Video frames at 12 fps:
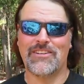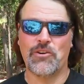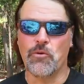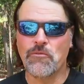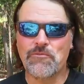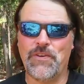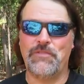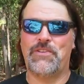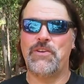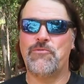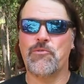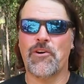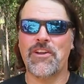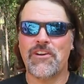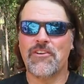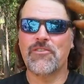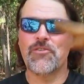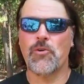you know, 54
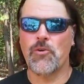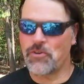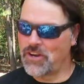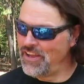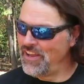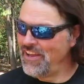years old.